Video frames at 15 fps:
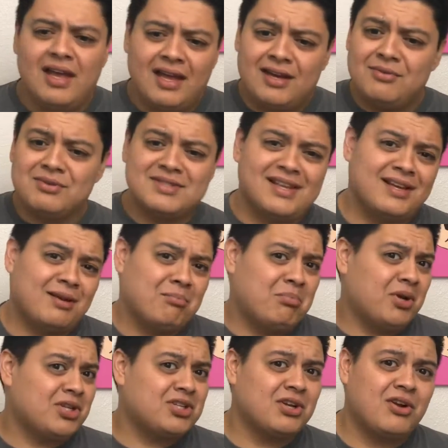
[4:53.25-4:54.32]
and it was like a
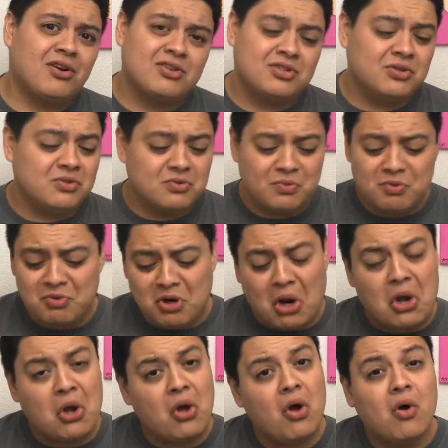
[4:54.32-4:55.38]
bunch of cartoons, we would
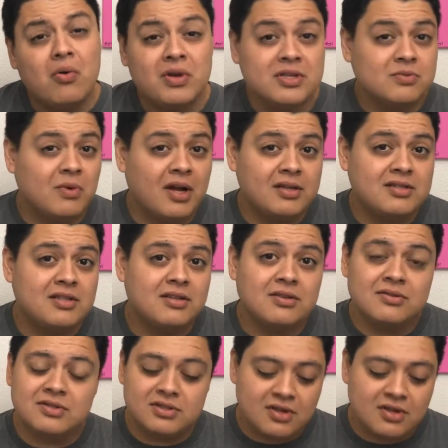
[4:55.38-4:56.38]
always watch those.